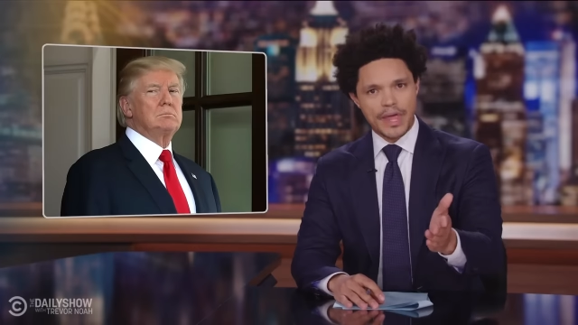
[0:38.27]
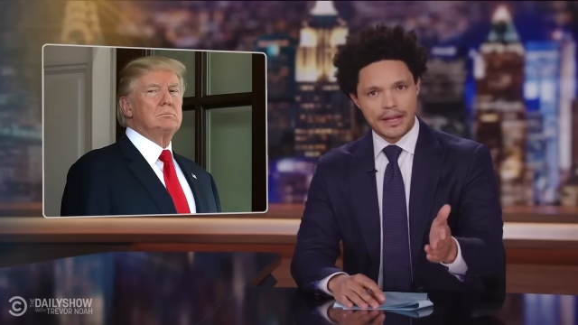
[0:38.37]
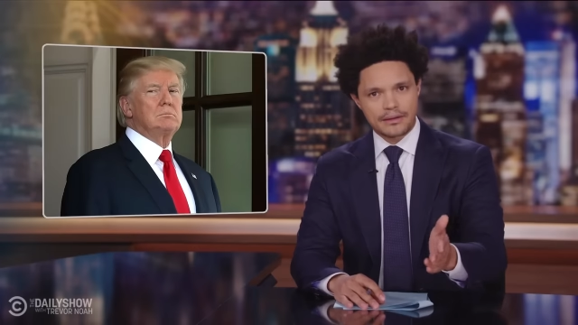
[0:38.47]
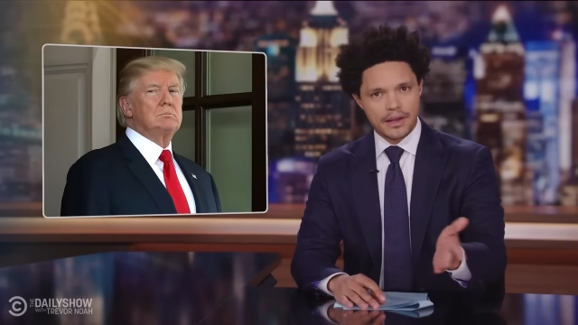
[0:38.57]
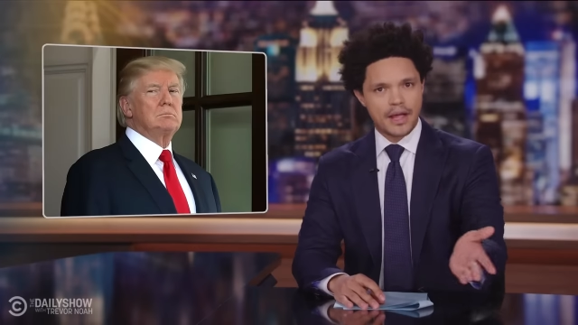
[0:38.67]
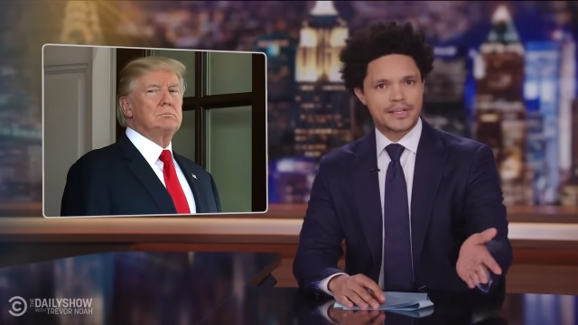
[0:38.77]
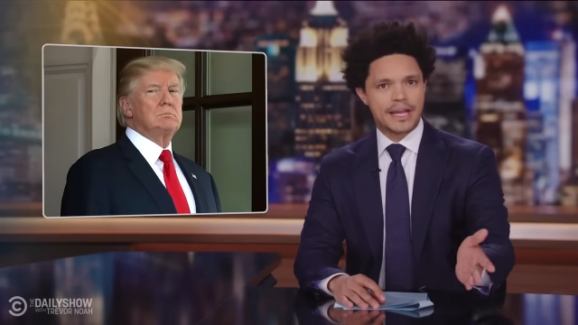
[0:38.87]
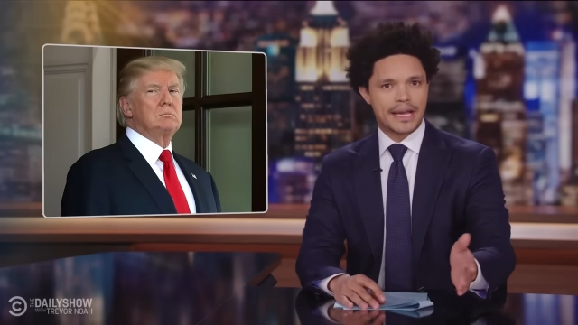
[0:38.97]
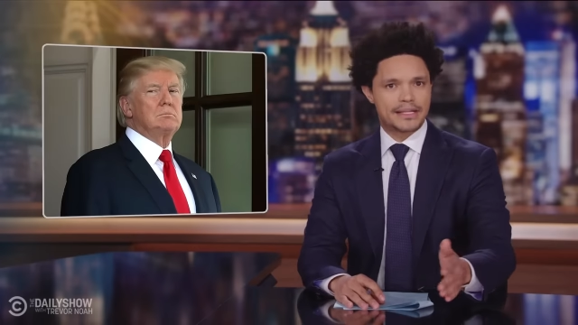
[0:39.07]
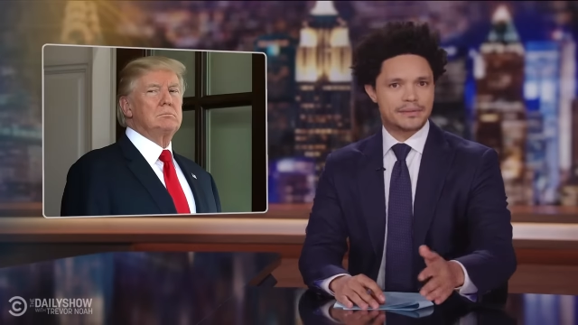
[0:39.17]
Speaker 1: that last
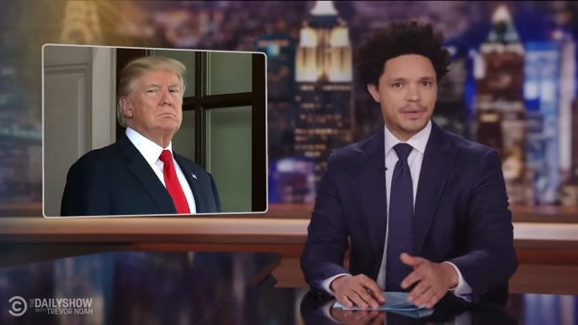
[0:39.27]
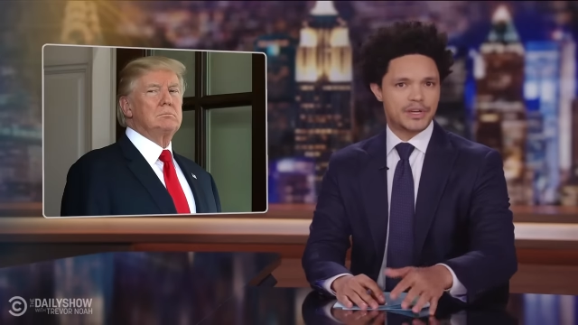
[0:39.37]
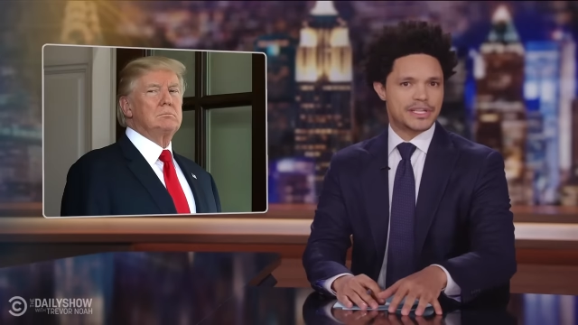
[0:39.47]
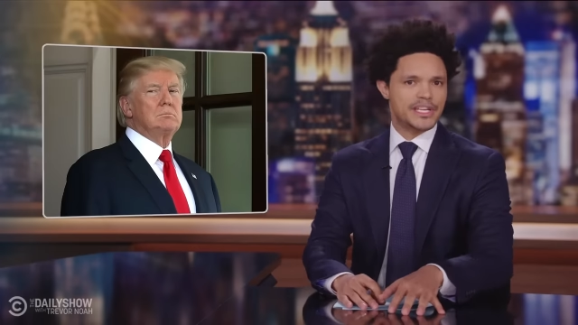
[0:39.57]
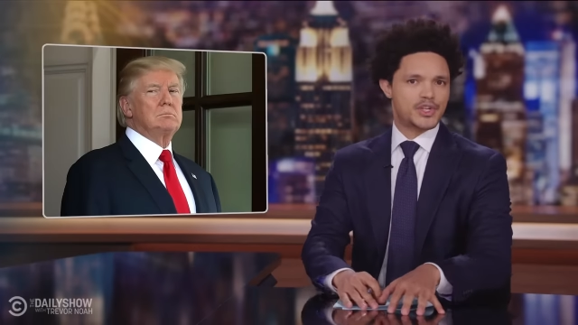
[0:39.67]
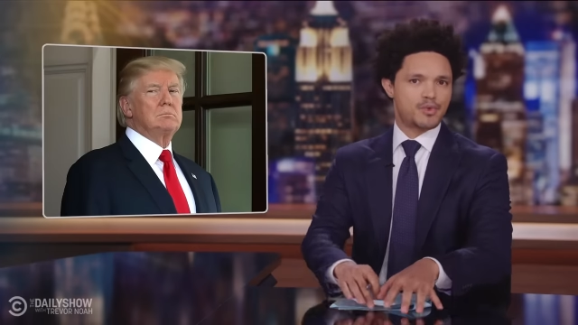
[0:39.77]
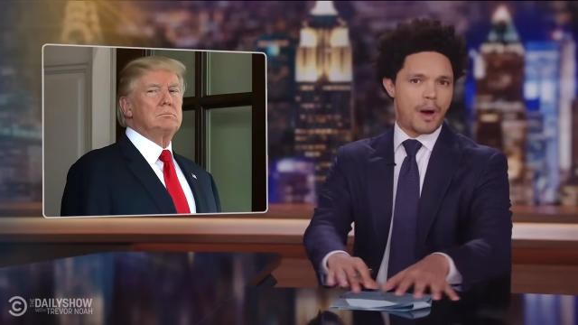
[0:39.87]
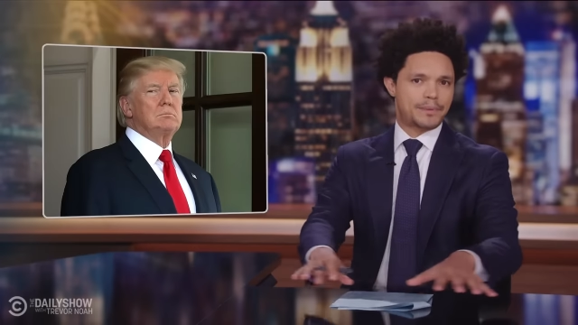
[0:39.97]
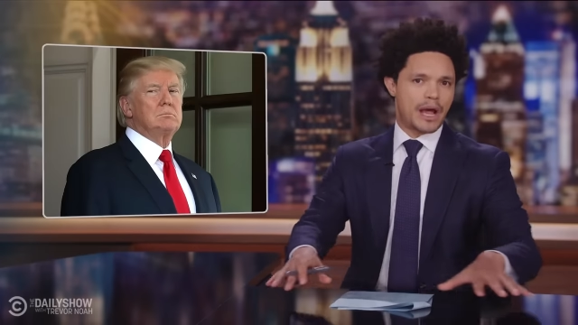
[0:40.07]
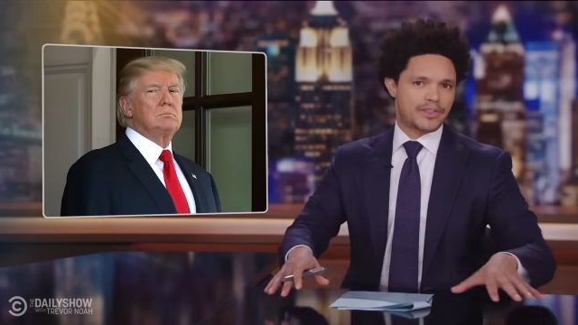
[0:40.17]
night because he
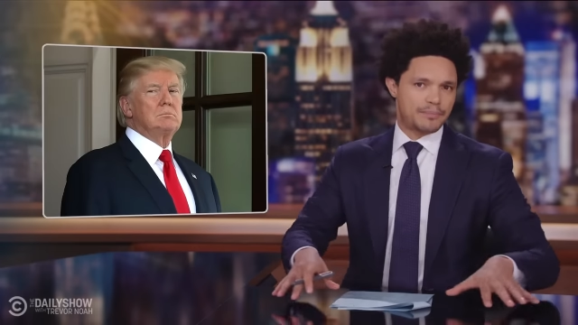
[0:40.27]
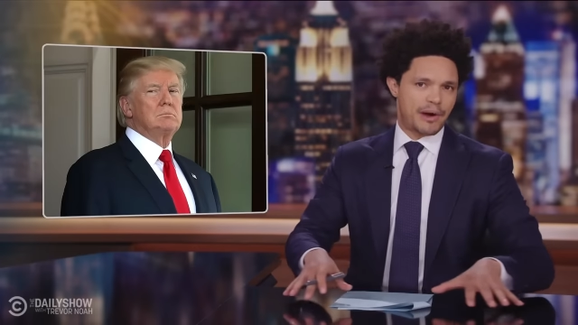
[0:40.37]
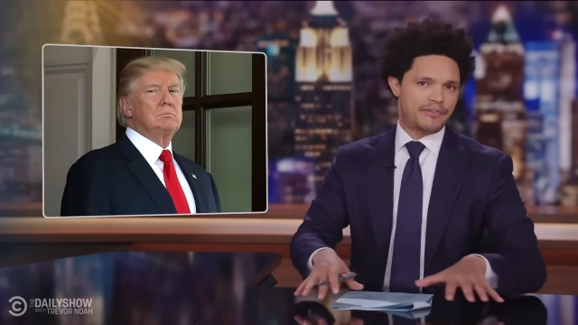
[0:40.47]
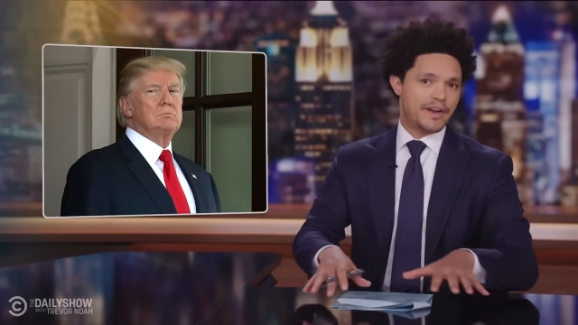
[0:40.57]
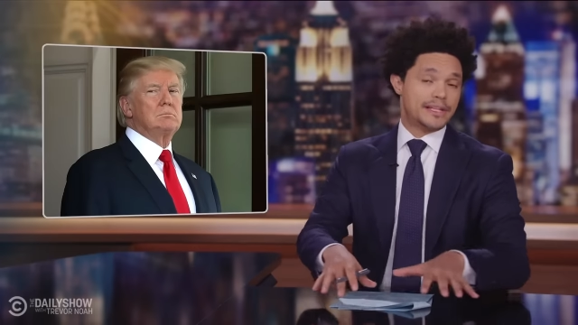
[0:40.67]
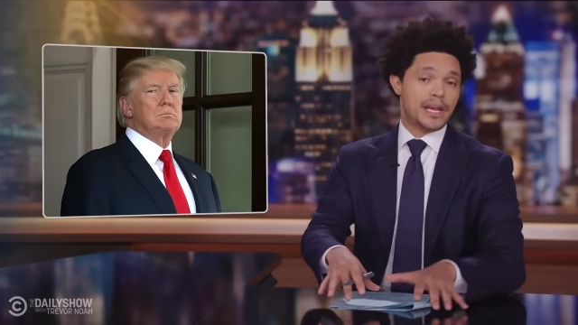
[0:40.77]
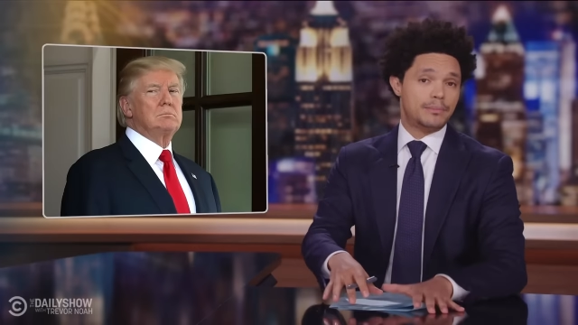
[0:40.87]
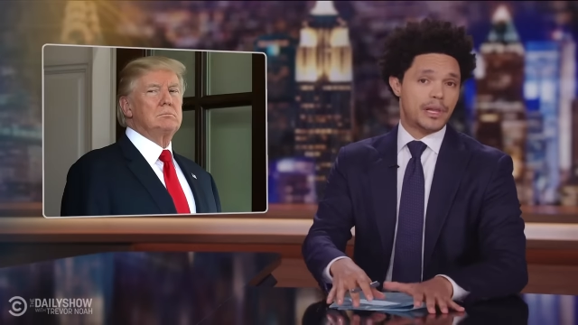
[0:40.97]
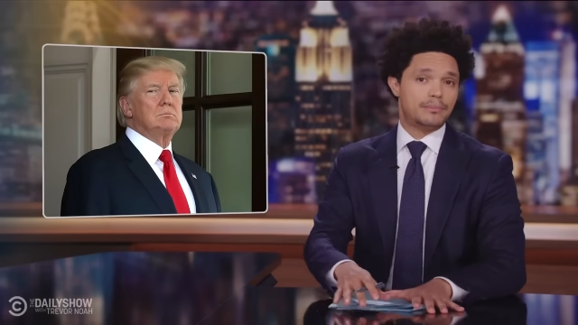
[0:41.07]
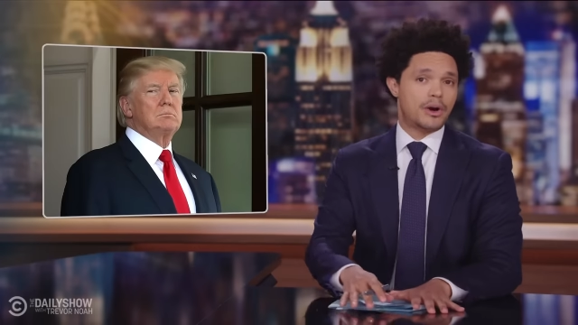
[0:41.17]
swapped out the buffet
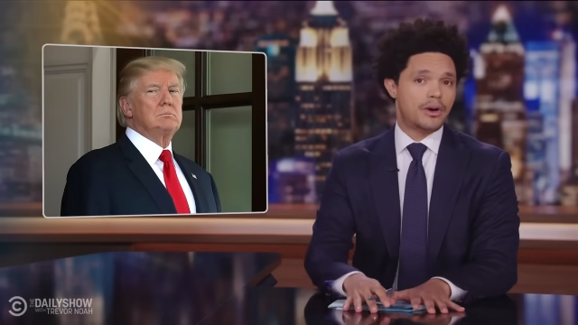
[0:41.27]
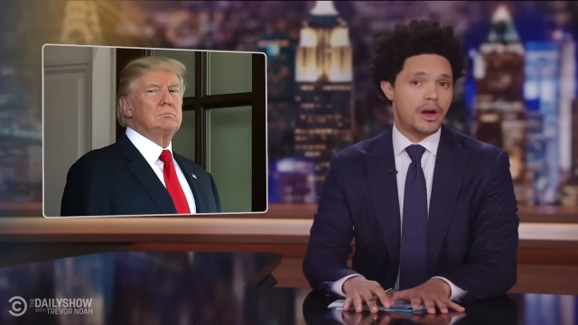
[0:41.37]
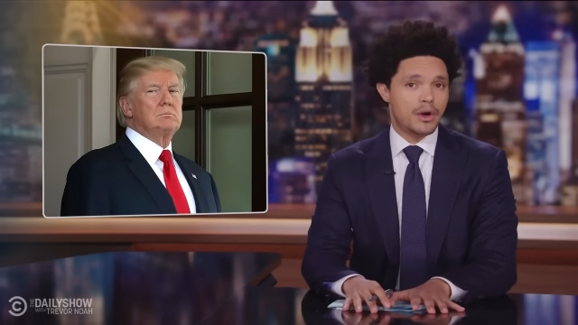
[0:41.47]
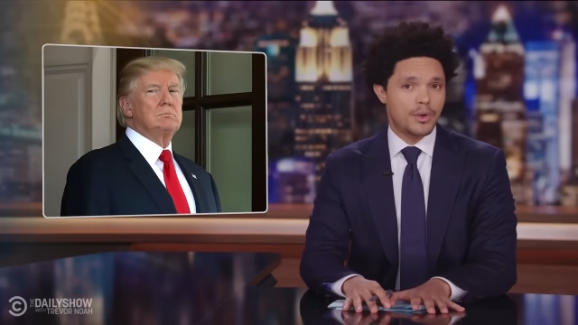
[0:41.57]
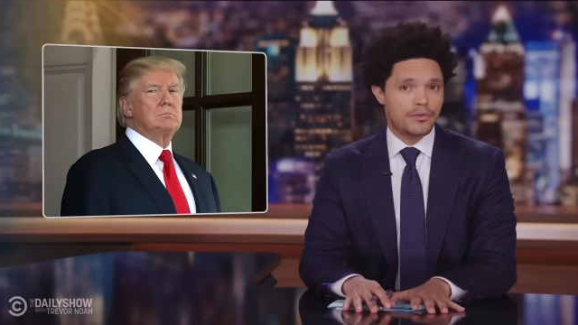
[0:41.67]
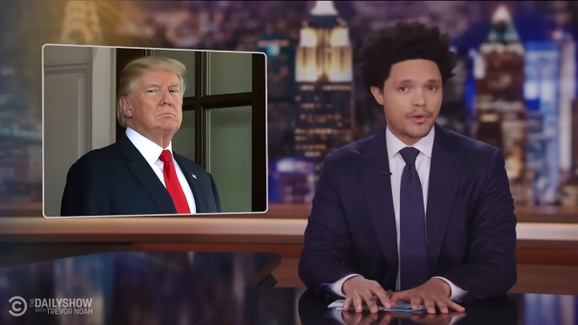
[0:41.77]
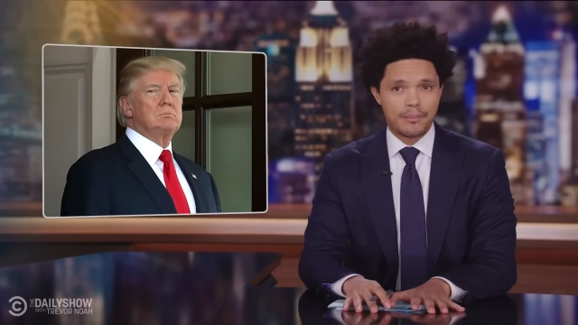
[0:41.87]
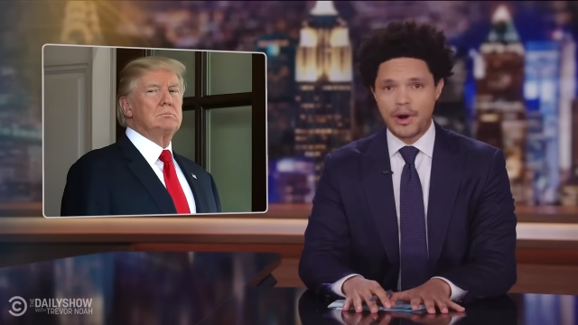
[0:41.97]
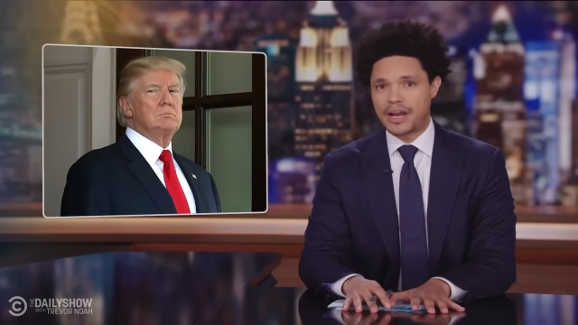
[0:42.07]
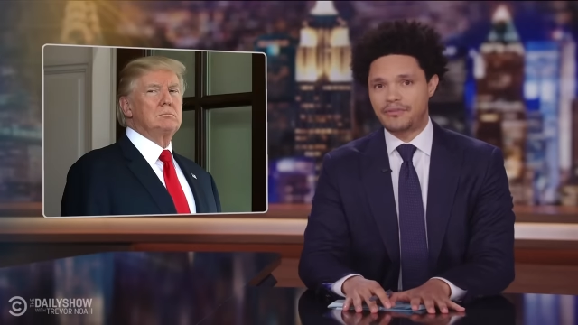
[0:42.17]
table at Mar a Lago for
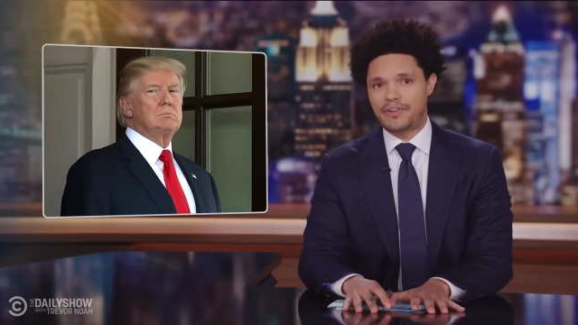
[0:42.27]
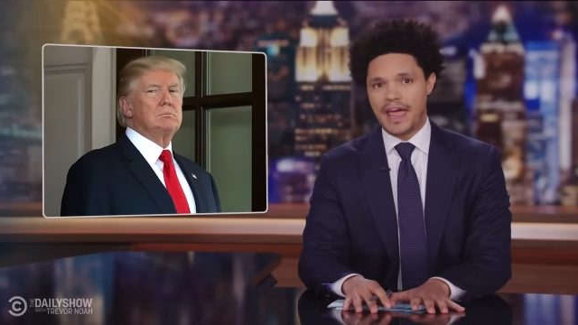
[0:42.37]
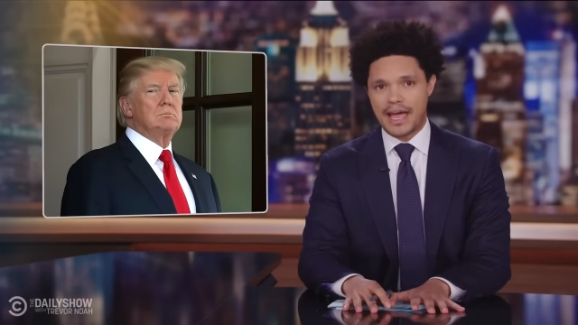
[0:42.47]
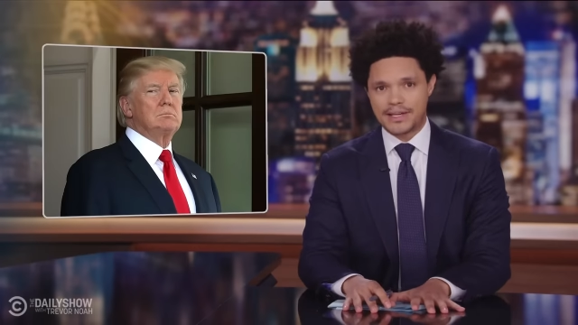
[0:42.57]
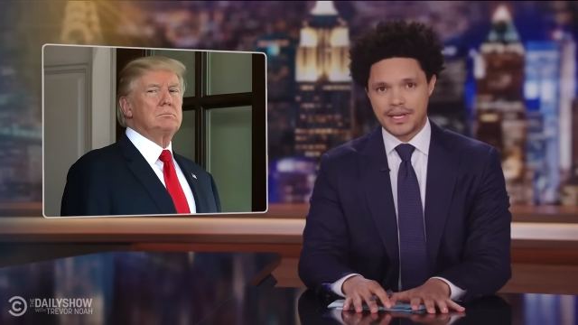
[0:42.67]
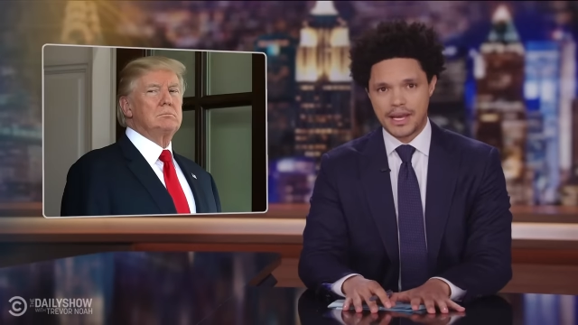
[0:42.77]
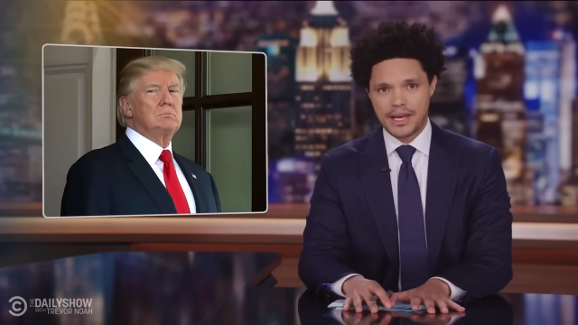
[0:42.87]
American flags